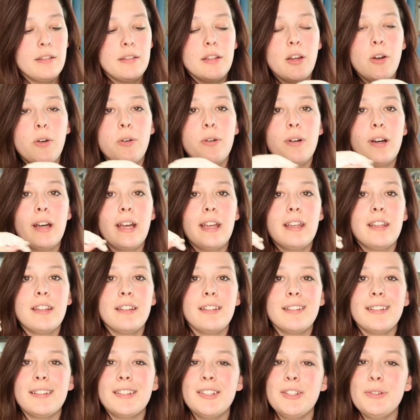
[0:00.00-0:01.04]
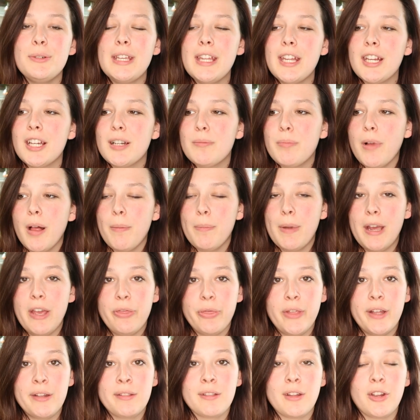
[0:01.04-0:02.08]
So you hear ball
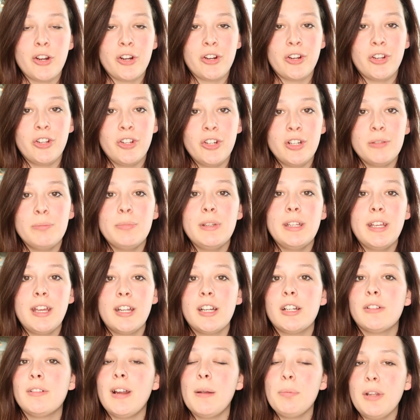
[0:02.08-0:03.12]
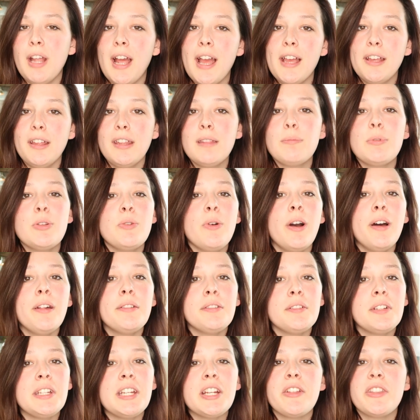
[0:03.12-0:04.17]
pythons are good beginner reptiles, but you
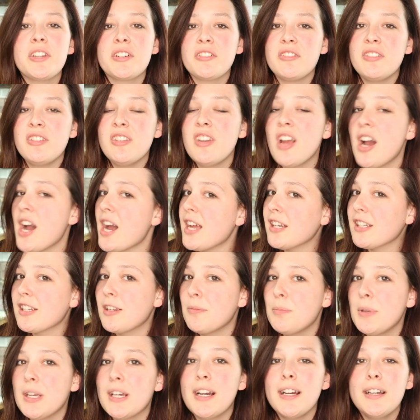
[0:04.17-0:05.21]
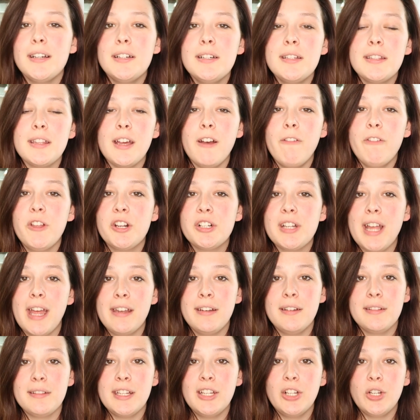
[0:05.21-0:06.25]
also hear they're not because of their
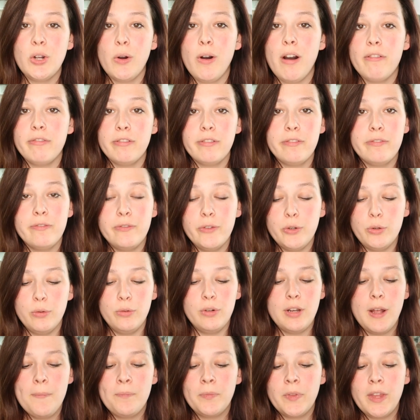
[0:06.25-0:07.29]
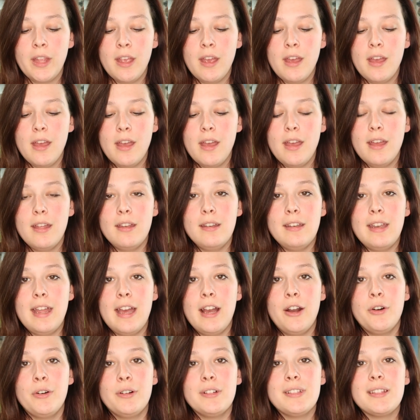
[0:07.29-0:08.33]
tendency to go off of food.
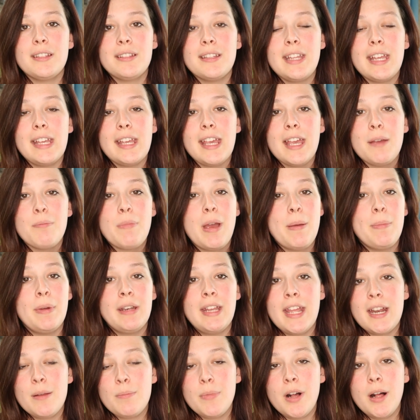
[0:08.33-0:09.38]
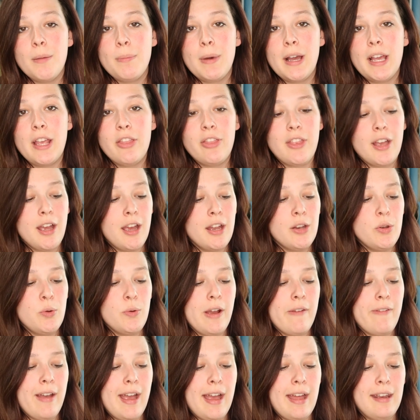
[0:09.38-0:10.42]
Now, Snicket, my banana ball python,
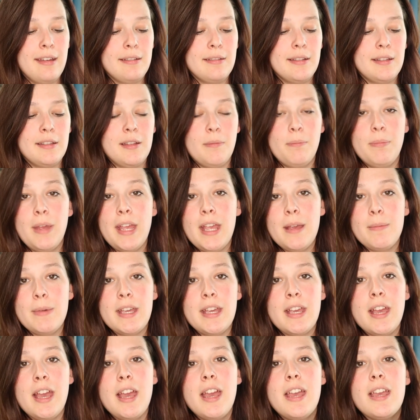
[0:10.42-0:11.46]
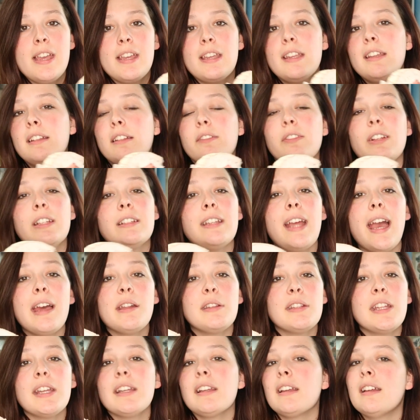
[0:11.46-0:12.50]
who I've had since a baby, he's
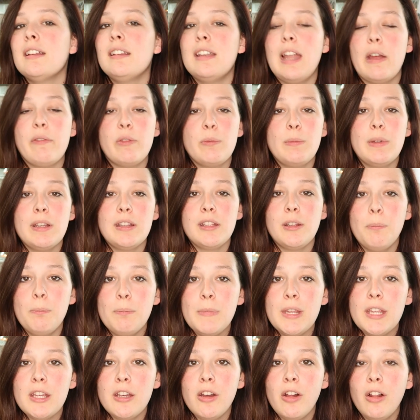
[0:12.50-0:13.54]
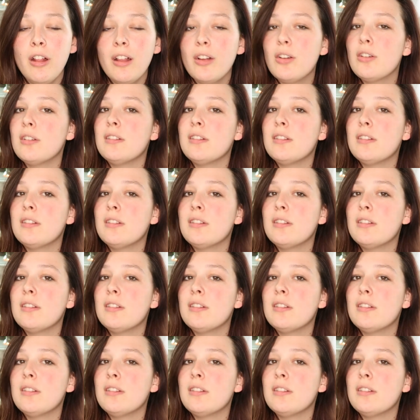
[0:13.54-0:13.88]
fantastic, never missed a meal,